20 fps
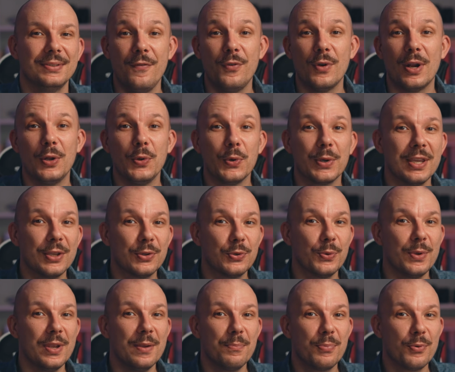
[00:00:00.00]
If you are looking
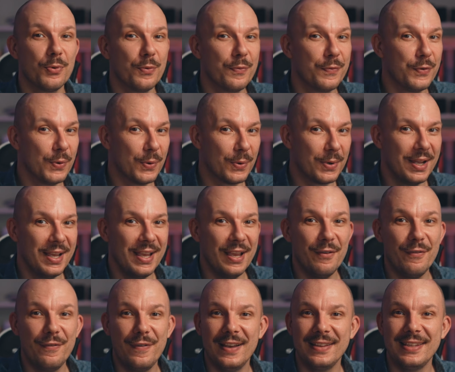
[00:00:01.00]
to improve your
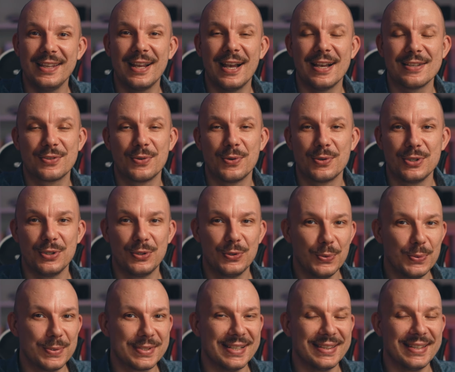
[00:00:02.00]
Vedic astrology
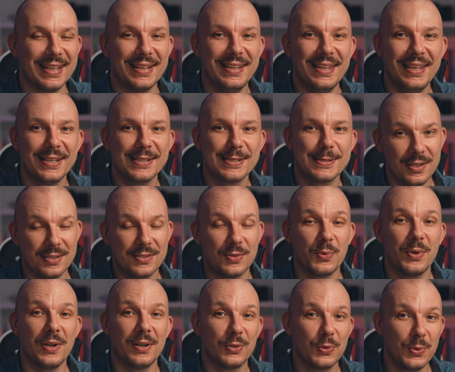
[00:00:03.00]
tools and techniques, so
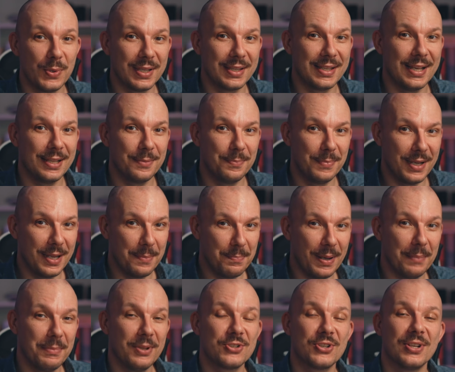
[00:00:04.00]
we are doing that by
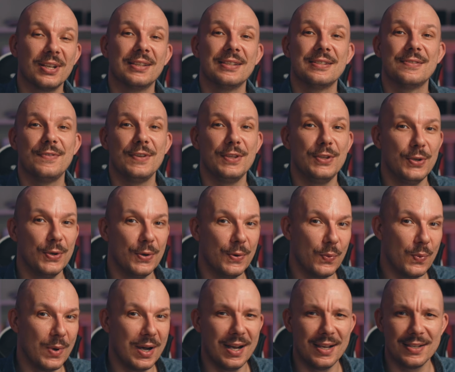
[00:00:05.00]
publishing this video
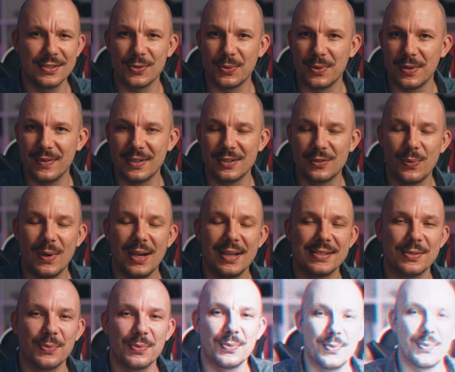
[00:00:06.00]
once or even
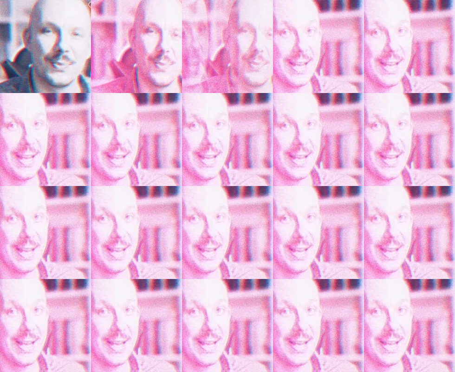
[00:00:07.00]
twice a week.